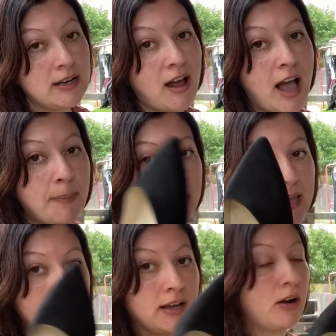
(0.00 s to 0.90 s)
hot
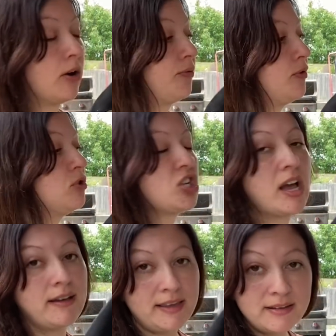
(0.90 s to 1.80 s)
pink or
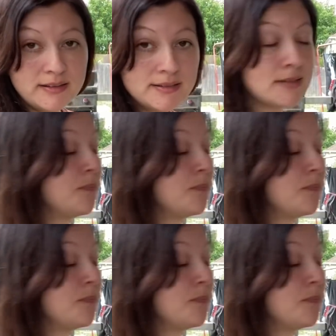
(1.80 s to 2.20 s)
fuchsia heels.